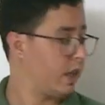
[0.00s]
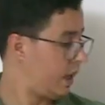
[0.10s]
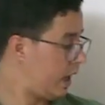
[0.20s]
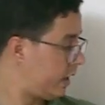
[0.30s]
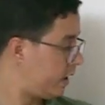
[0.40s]

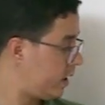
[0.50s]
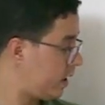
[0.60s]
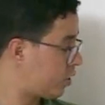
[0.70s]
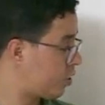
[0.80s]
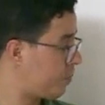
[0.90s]
and the
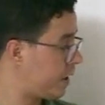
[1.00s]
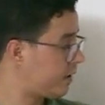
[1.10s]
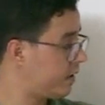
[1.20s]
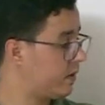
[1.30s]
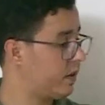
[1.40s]
shop
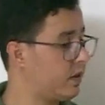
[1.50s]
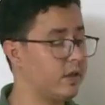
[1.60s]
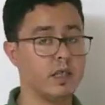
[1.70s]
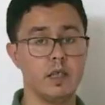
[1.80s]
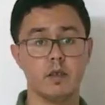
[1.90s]
assistant
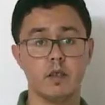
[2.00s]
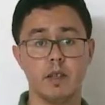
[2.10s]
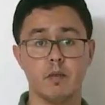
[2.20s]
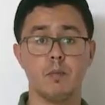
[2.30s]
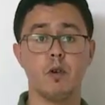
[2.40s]
is
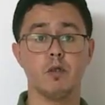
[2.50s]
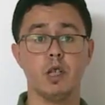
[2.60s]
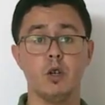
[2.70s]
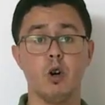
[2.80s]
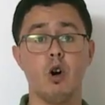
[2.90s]

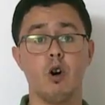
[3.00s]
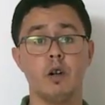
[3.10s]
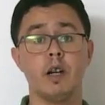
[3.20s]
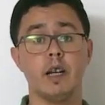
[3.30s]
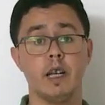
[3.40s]
responding or
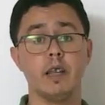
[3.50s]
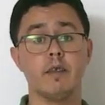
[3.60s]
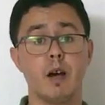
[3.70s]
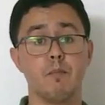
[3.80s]
is